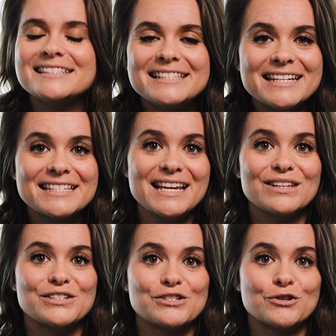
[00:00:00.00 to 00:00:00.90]

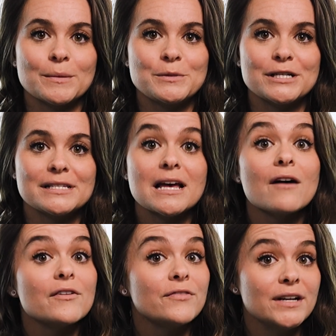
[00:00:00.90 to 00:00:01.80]
detailed descriptions
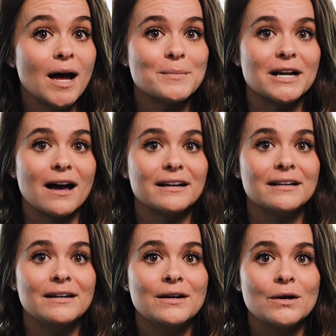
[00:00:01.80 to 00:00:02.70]
of a phenomenon
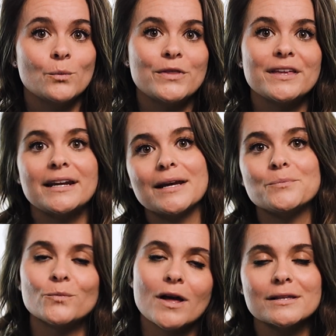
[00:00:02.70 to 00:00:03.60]
within a
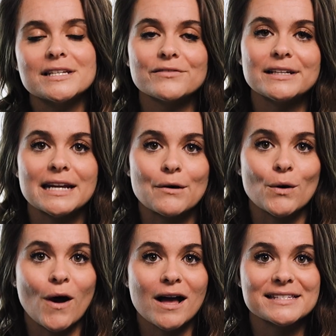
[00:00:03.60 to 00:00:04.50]
relatively narrow
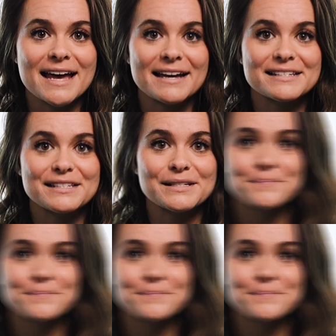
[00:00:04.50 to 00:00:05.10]
context.